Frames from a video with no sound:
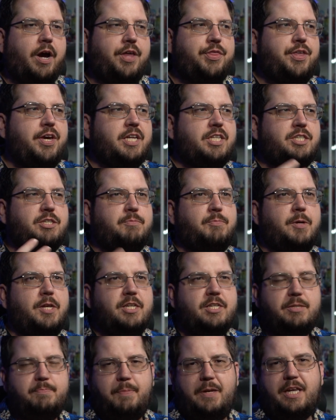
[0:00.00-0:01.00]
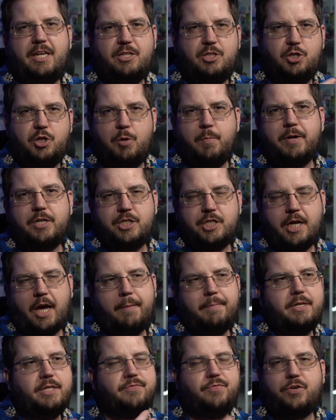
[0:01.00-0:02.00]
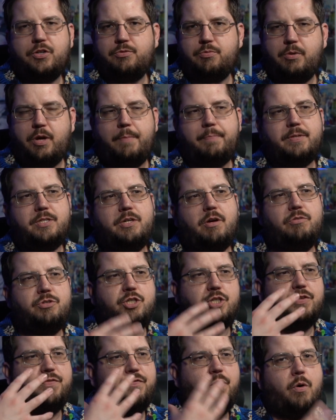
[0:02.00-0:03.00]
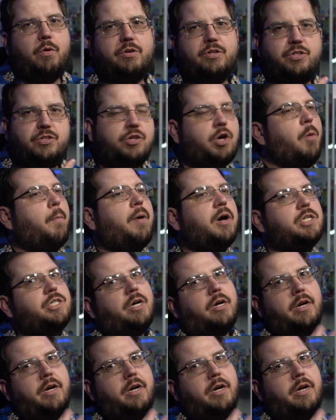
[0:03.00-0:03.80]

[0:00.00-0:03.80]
I think it's been spending too much time in these first three episodes just focused so much